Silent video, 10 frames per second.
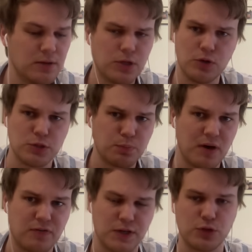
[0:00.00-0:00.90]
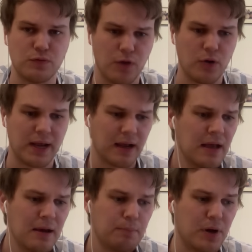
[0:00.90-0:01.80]
use preferential voting,
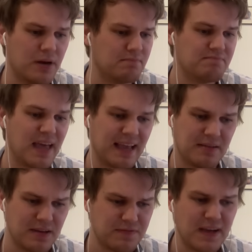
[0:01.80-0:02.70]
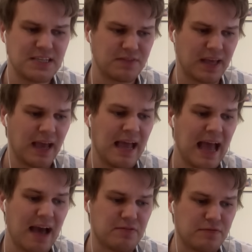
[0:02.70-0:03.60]
but they effectively
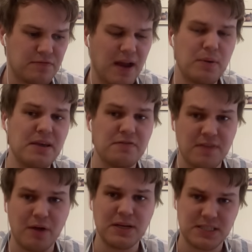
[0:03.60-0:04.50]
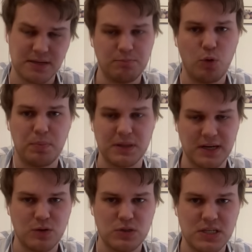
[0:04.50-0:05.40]
have very, very simple
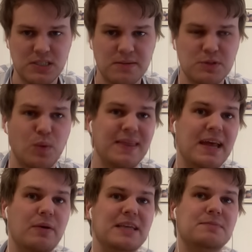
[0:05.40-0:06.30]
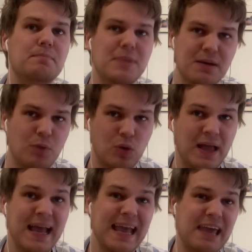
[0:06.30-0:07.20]
political systems where there is minimal,
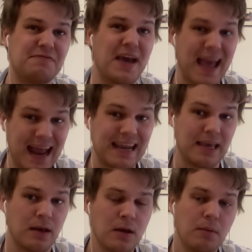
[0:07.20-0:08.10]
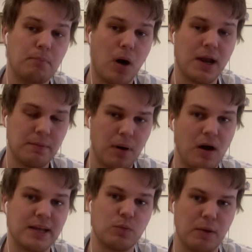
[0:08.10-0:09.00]
if any, minor
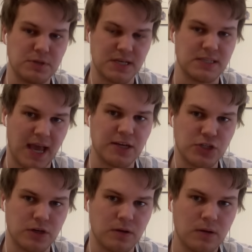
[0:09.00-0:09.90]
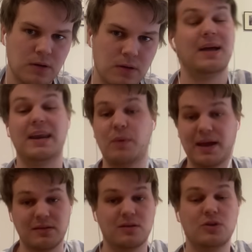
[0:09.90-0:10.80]
party representation.
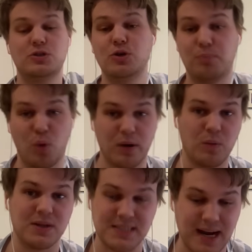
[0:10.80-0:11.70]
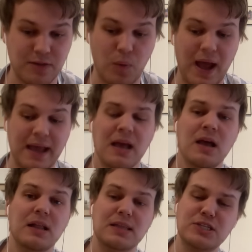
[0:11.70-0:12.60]
Anyway, those two boring ones out of the way,
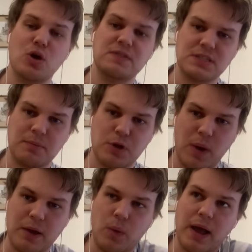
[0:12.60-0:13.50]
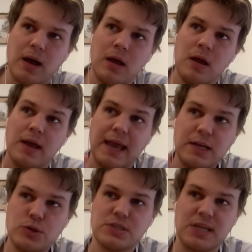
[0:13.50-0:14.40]
let's go over to WA, where,
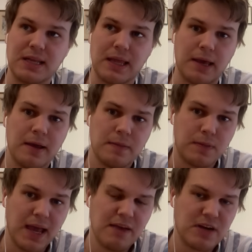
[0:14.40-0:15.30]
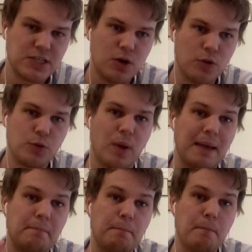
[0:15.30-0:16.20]
interestingly, they have actually gone through
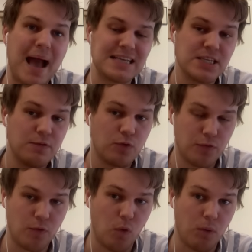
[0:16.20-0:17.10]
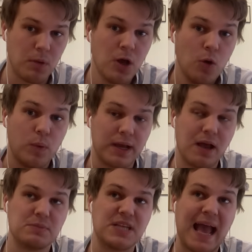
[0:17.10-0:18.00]
a massive reform when it
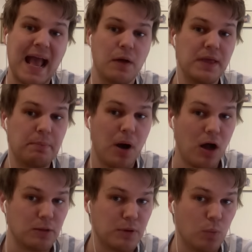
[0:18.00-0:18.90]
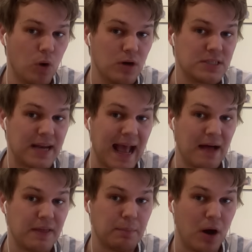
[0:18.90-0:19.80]
comes to how their parliament works and
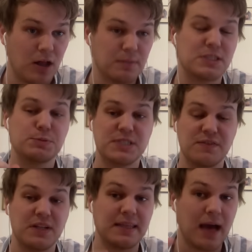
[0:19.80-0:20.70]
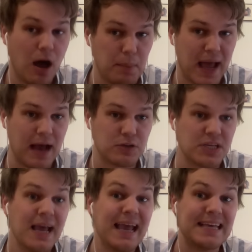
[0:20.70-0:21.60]
how their parliament, specifically the upper
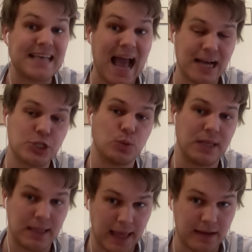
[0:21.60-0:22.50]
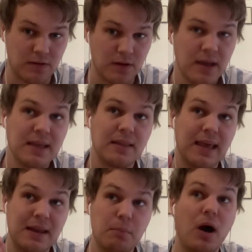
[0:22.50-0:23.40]
house, is actually elected.
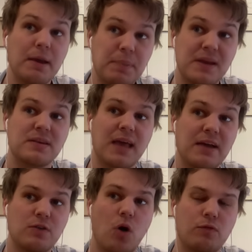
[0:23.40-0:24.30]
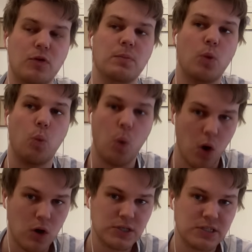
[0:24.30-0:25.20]
In my opinion, they have gone from the
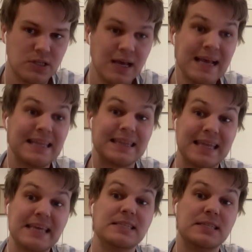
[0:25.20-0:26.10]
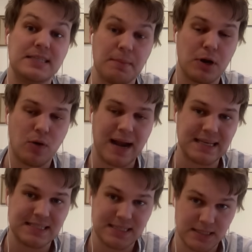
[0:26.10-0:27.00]
worst, least
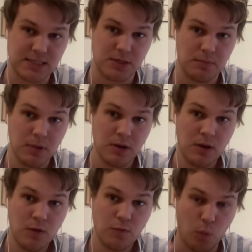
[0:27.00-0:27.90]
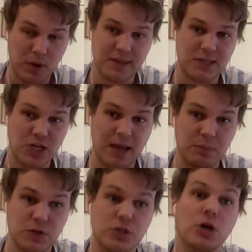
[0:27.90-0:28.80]
democratic system for one of their
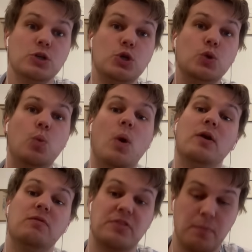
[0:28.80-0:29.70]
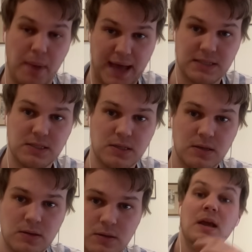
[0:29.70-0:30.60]
chambers to one of the best.
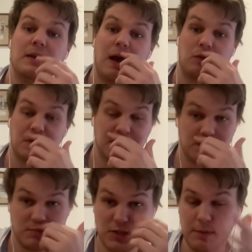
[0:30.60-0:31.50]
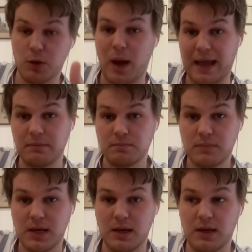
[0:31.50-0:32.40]
Now, WA,
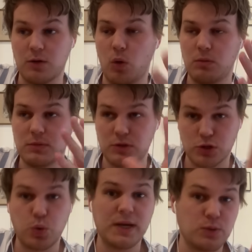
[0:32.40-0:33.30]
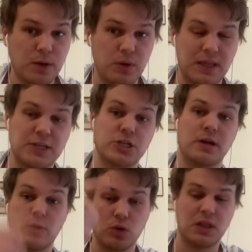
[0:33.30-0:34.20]
in the 2021 election
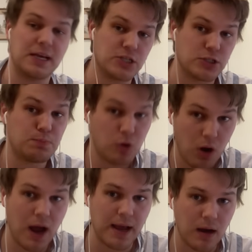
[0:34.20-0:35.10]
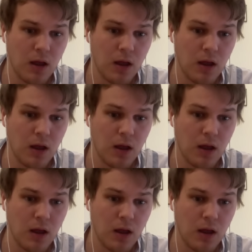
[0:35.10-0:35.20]
and all elections prior,